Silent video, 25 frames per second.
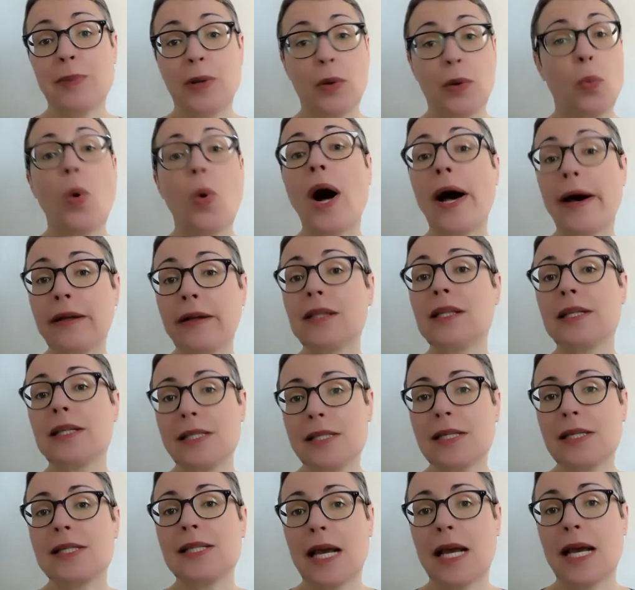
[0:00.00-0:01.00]
been wildly
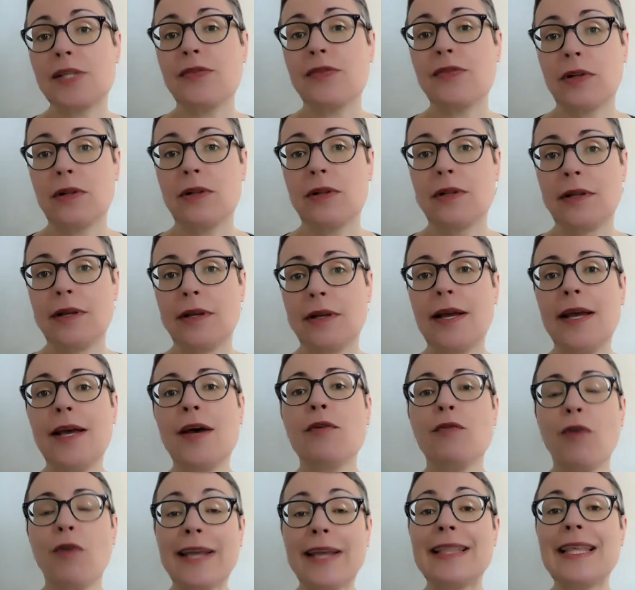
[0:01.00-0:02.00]
successful,
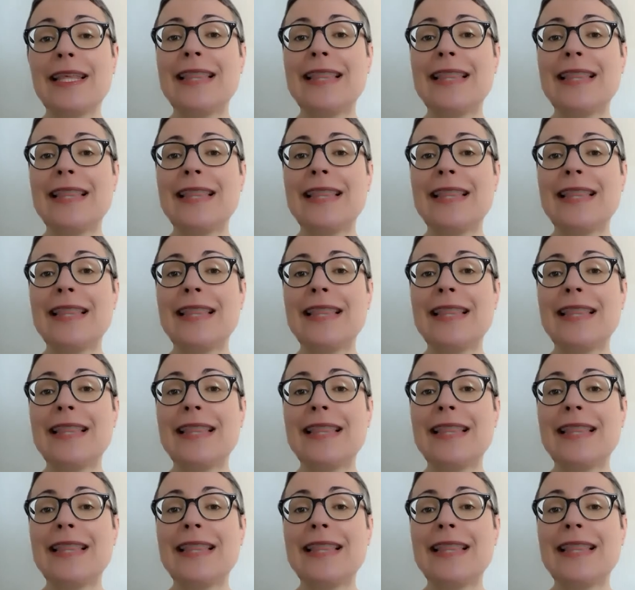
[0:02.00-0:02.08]
right?